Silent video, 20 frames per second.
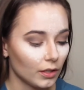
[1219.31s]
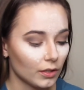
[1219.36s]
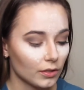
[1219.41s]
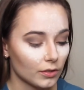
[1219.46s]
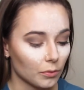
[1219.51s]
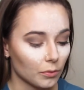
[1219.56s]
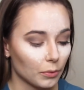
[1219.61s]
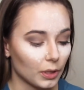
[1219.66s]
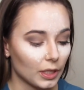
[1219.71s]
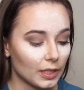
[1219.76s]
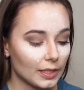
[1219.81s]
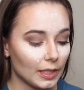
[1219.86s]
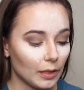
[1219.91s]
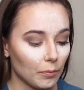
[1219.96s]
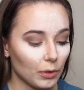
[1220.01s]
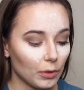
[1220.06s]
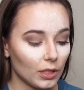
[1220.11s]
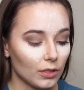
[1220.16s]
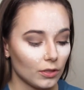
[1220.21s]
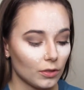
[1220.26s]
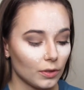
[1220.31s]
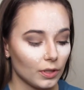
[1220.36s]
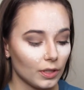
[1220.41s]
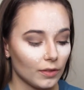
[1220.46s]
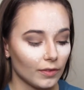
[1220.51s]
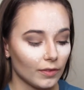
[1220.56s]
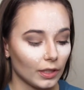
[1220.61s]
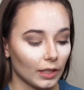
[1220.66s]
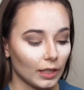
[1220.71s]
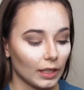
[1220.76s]
So I'm gonna dip into it
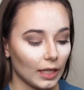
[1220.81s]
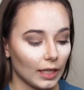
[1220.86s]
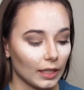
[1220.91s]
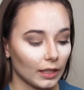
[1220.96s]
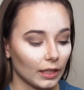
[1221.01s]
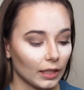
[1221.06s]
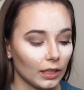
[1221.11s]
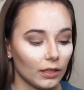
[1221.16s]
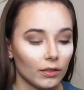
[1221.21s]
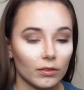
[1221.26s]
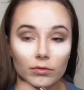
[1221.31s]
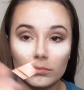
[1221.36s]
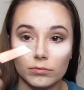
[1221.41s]
very lightly.